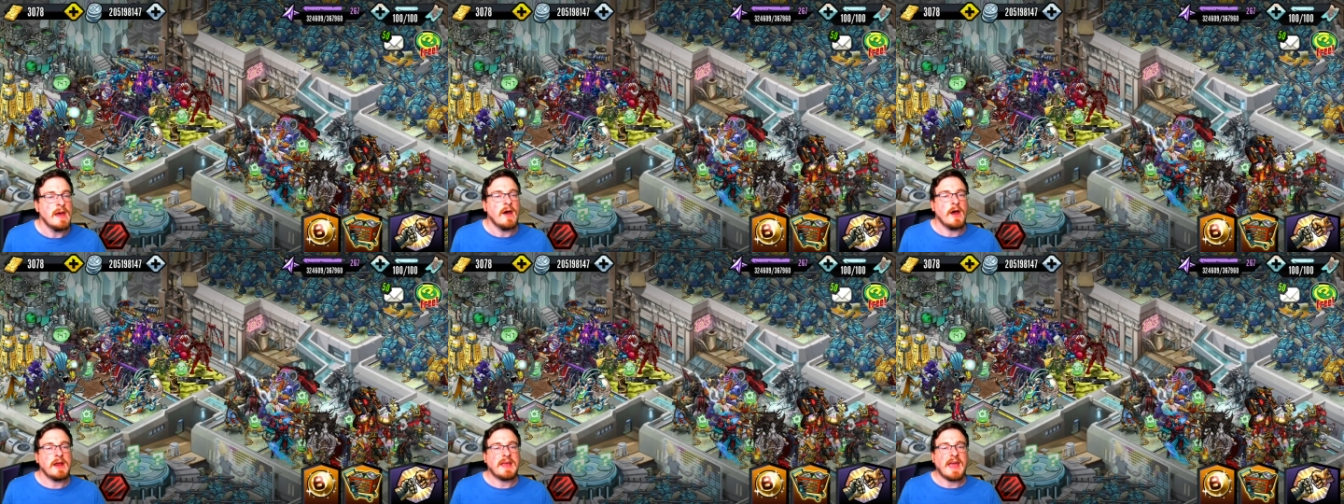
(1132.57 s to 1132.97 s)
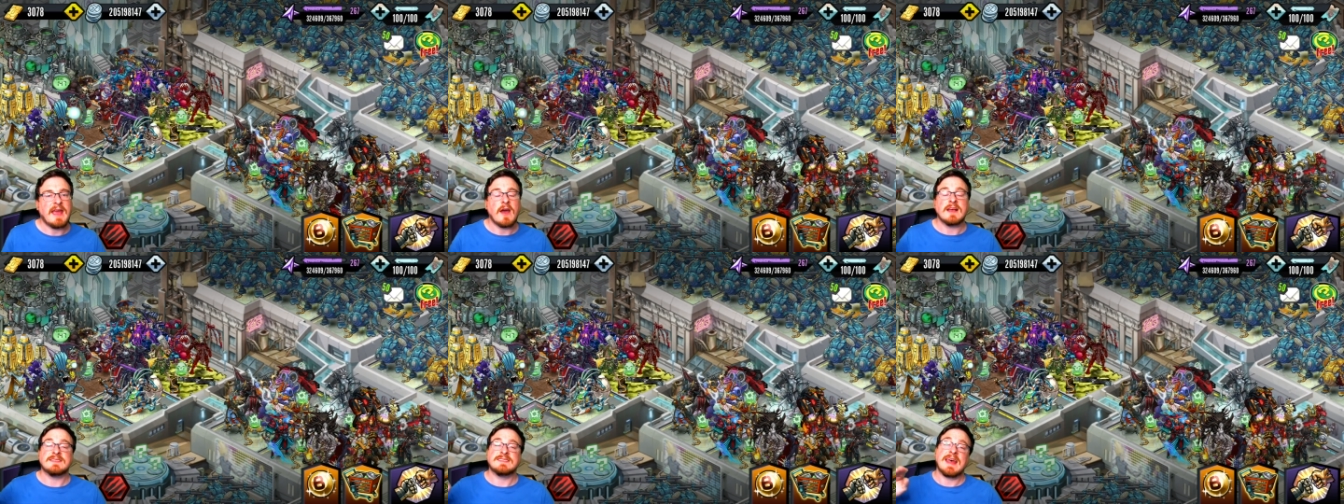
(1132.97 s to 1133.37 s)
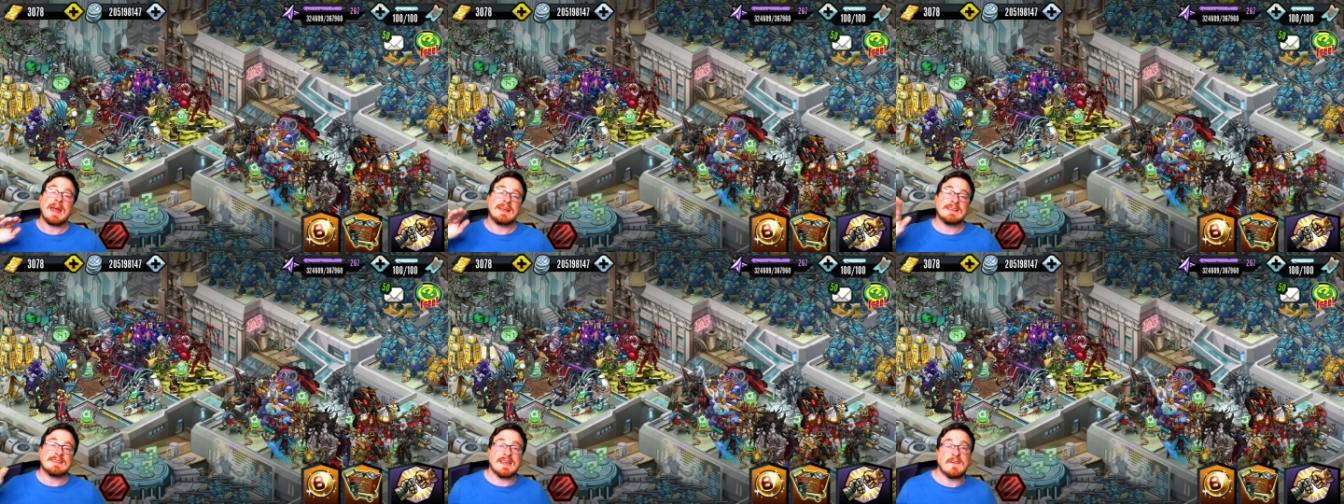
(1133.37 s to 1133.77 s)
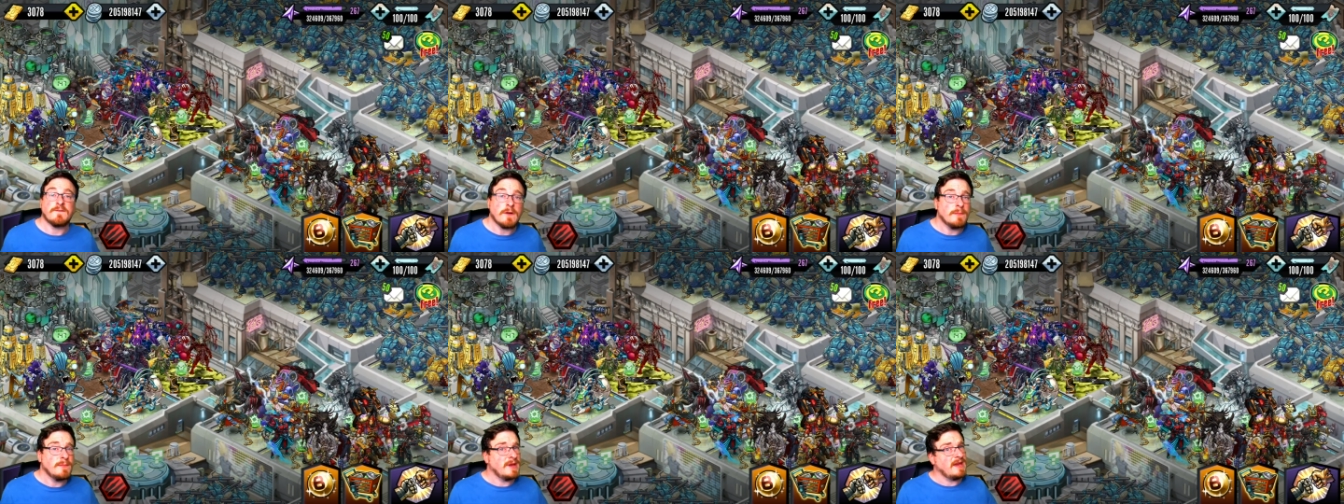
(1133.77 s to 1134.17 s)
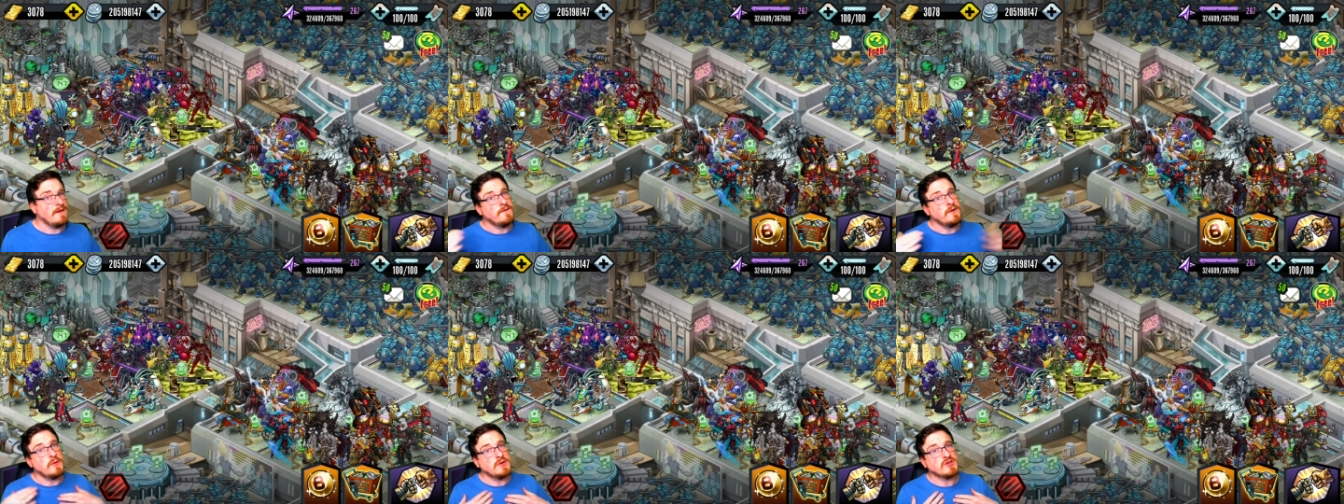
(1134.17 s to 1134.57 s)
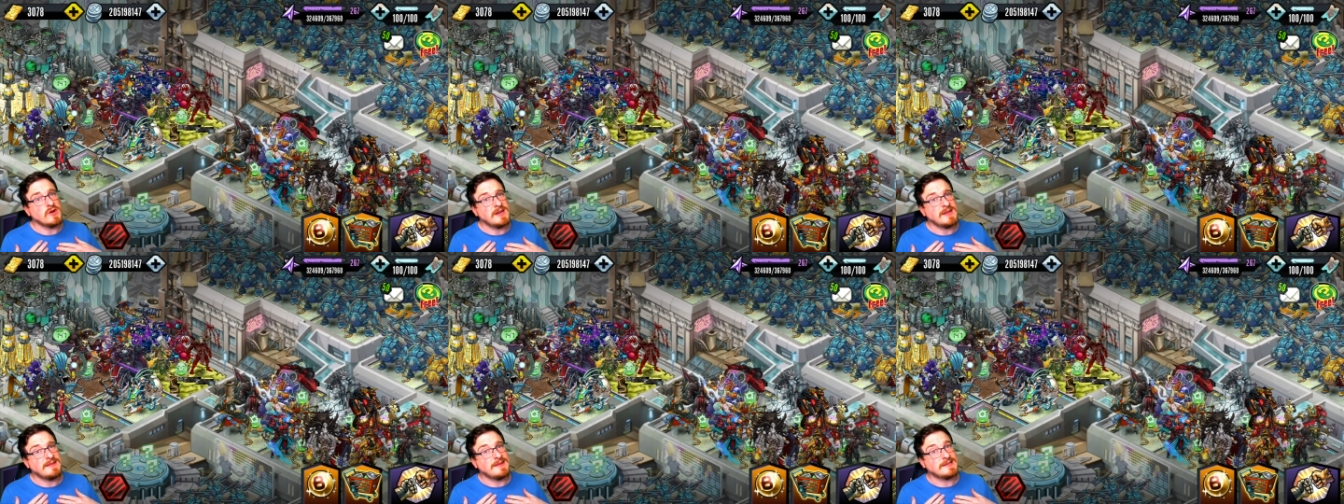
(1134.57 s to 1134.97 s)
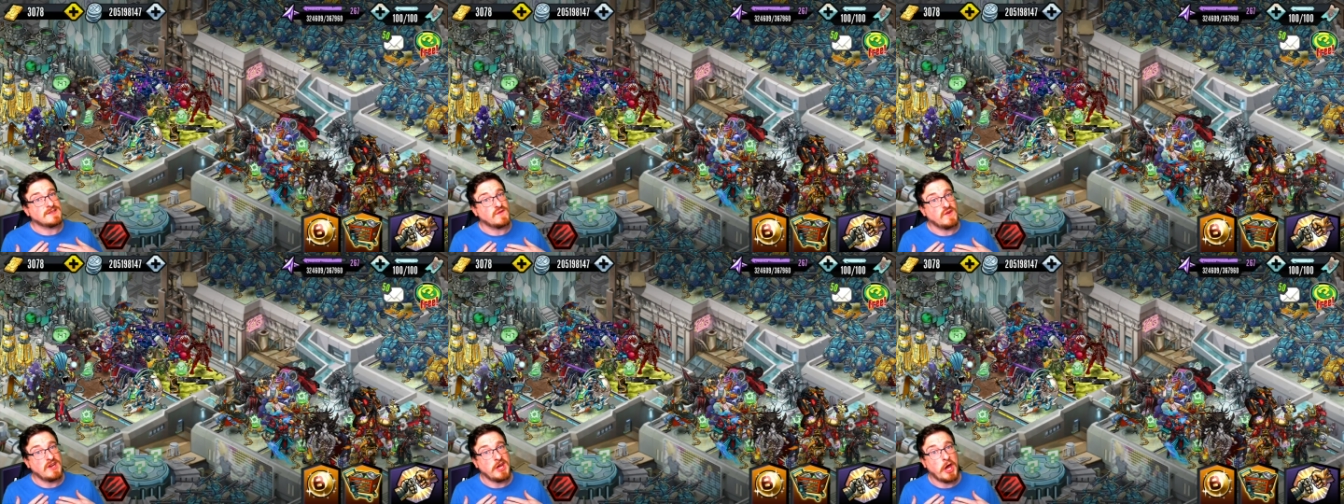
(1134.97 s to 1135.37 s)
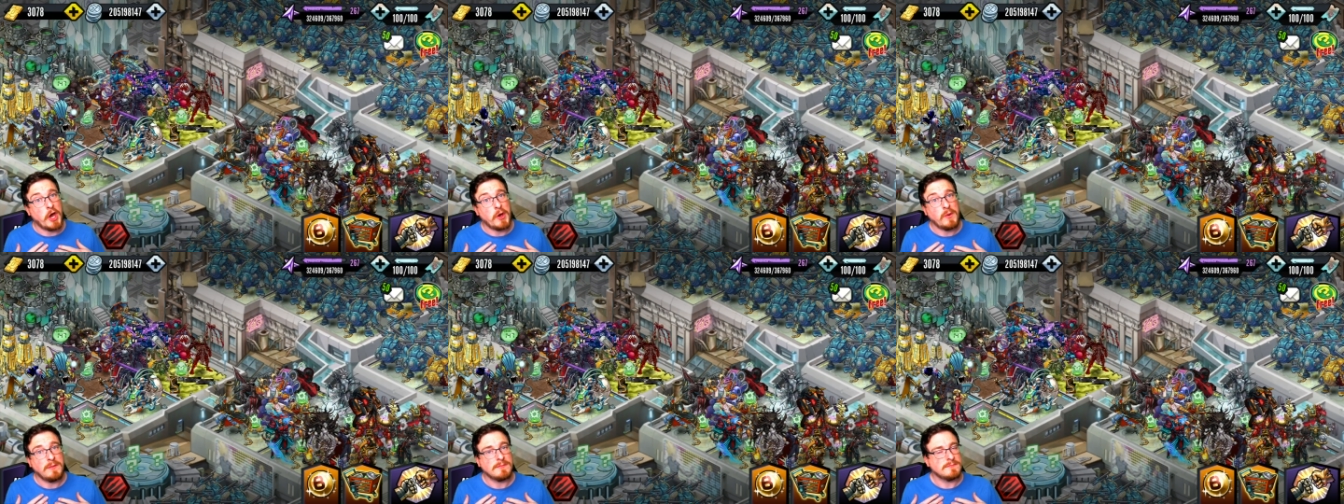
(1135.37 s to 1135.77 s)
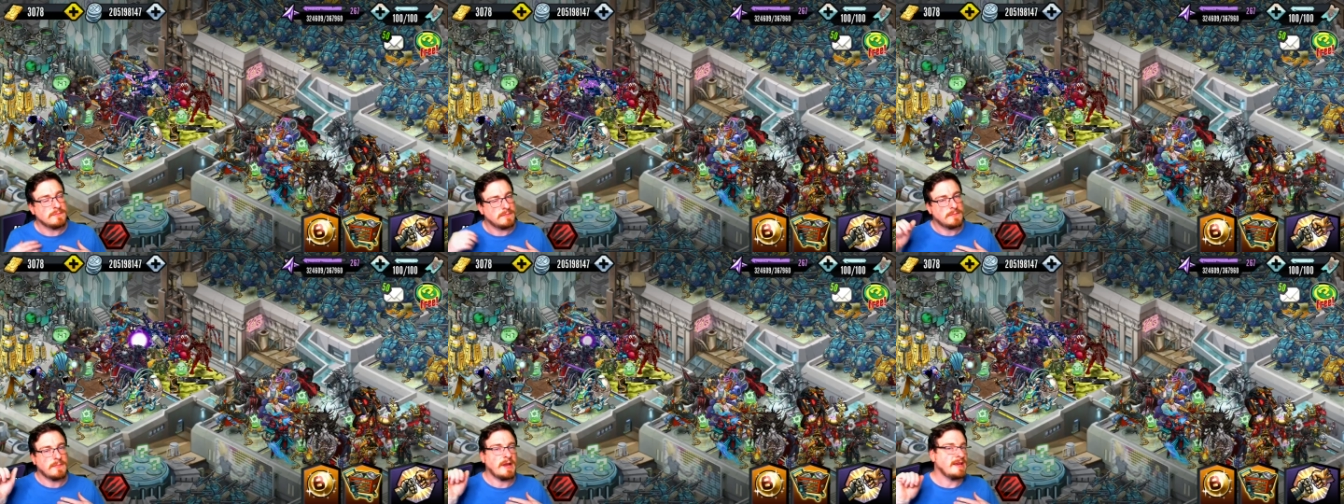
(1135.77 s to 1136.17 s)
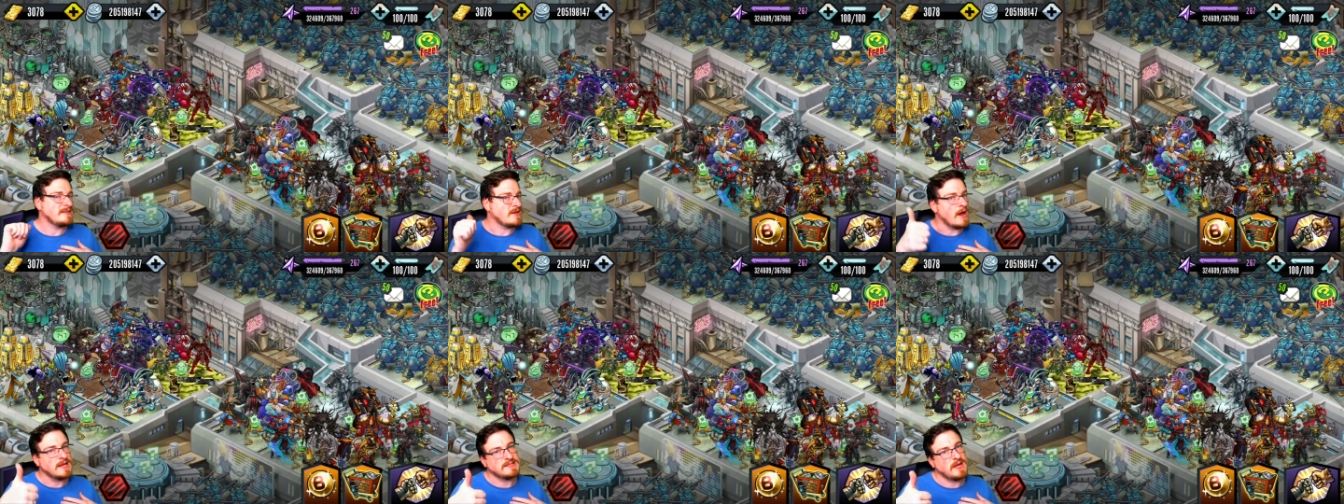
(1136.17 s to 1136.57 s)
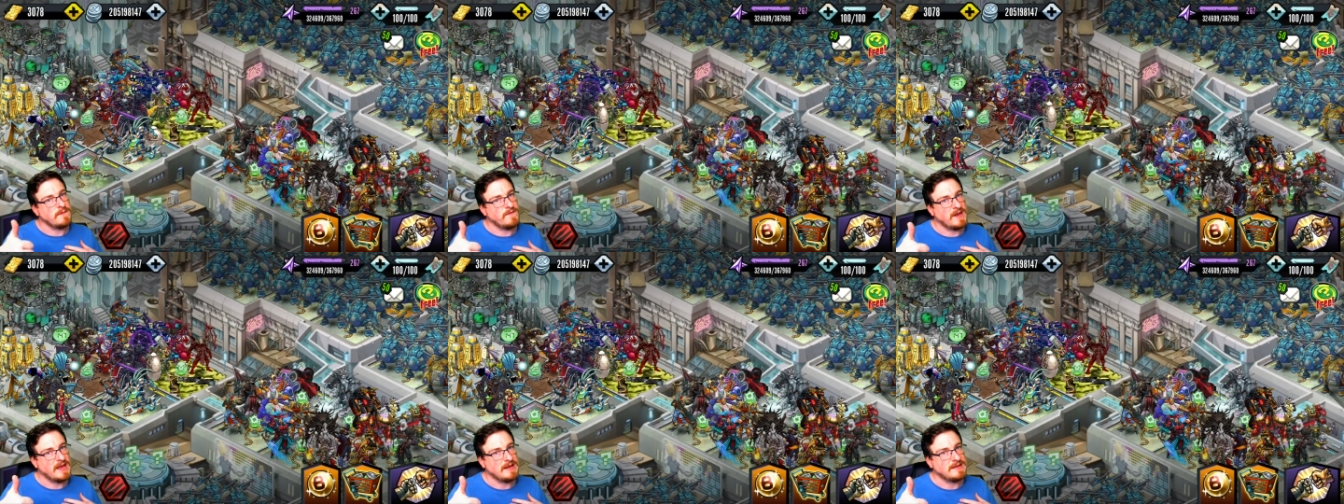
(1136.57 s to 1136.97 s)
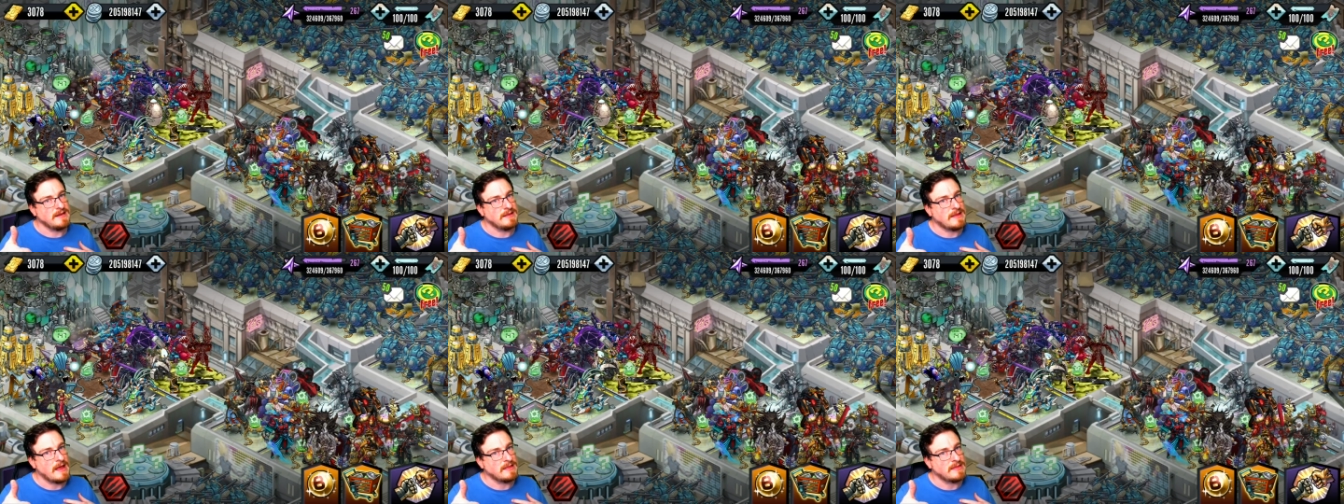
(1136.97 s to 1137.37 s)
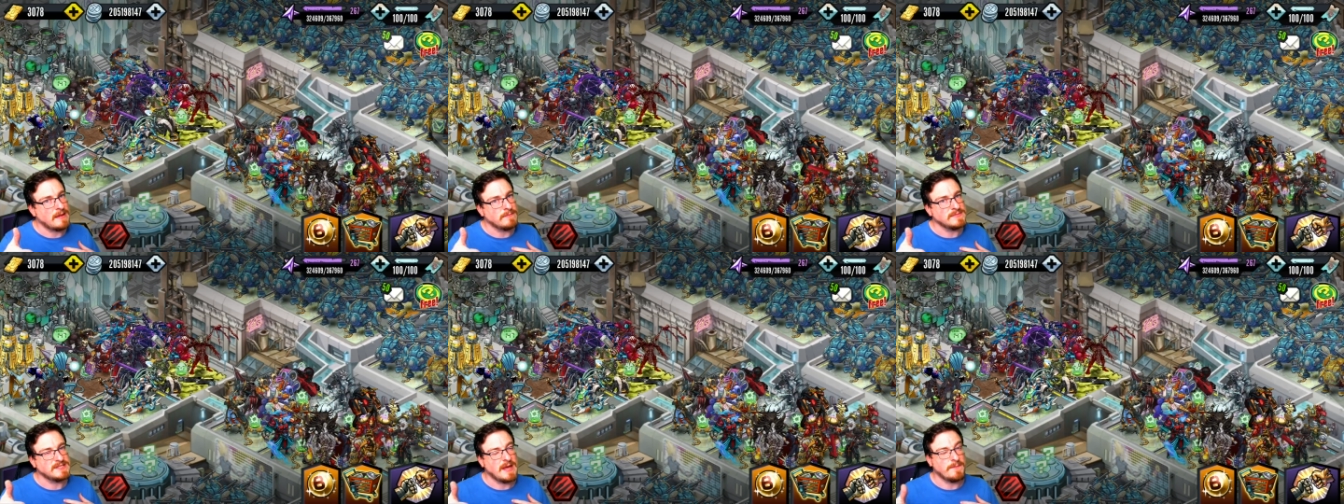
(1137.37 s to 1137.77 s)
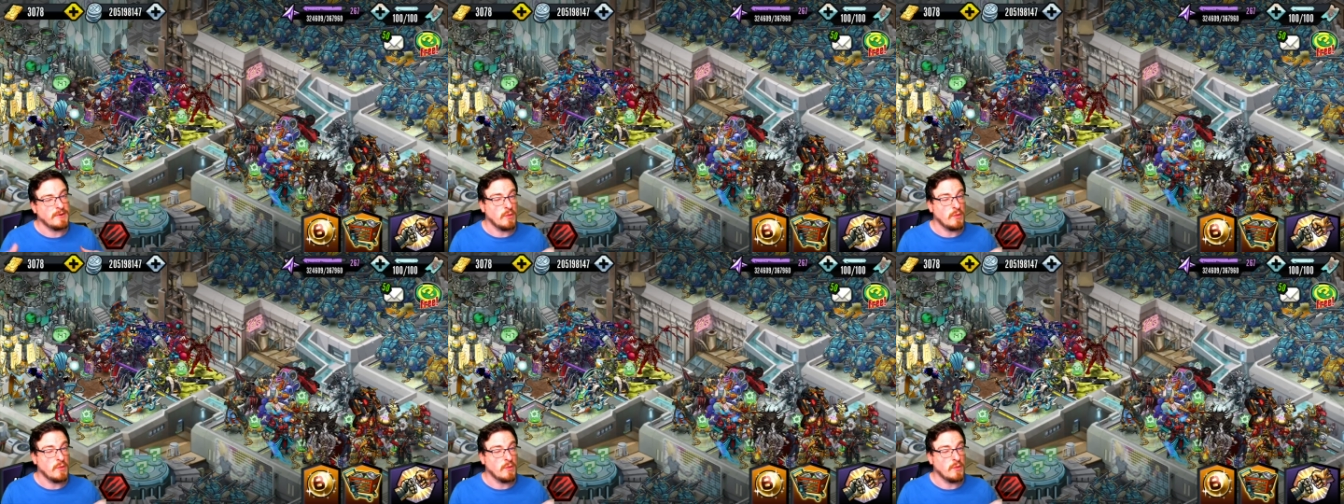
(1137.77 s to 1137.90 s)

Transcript: Okay guys, that is it from me. If you enjoyed this video, Please, guys, don't forget to hit that thumbs up.